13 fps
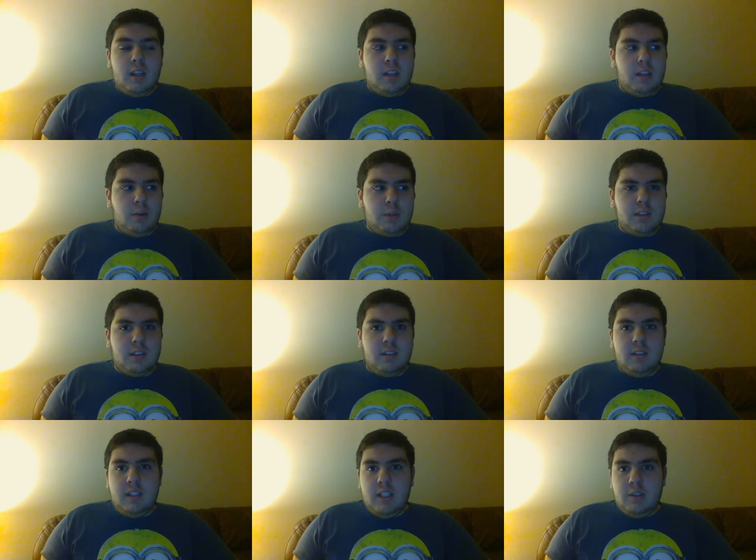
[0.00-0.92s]
there was a
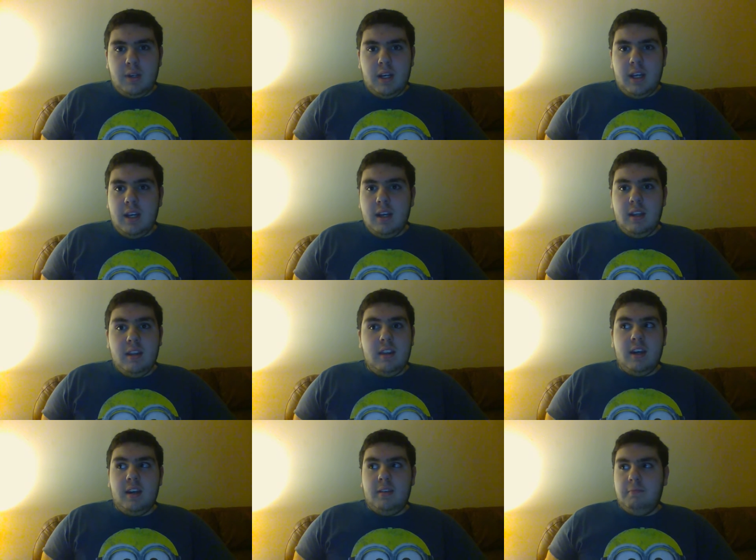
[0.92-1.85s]
deer head
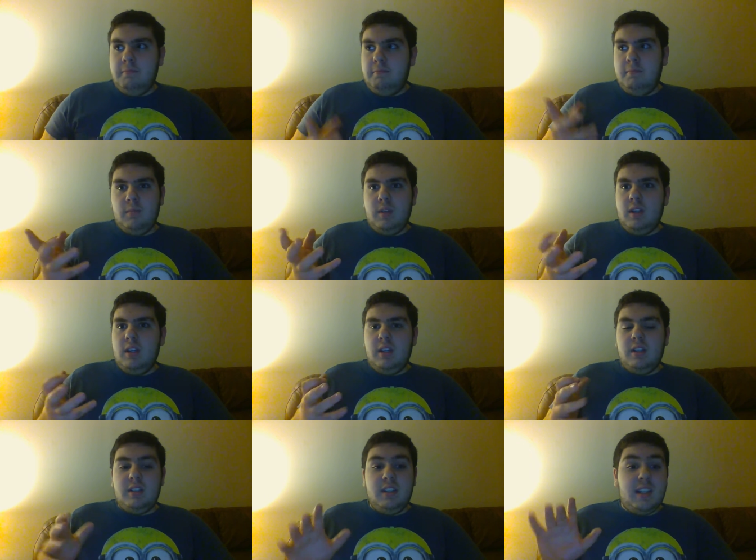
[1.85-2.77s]
that,
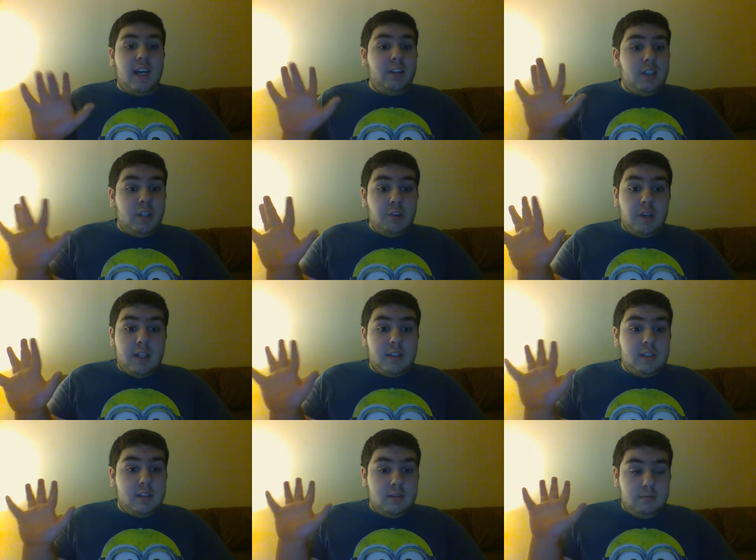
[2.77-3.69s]
you see, that deer head
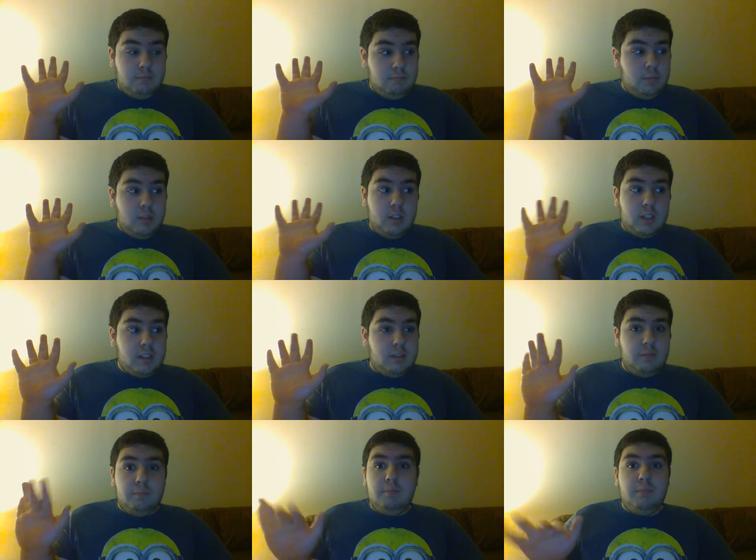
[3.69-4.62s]

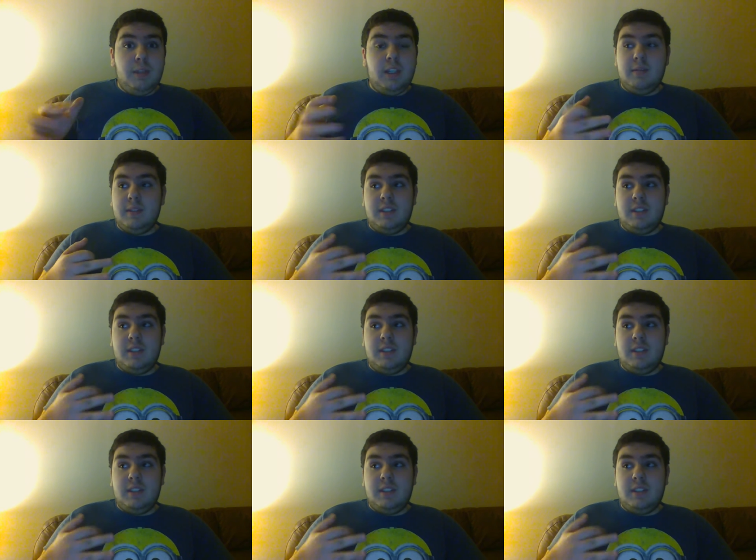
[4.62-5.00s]
doesn't become a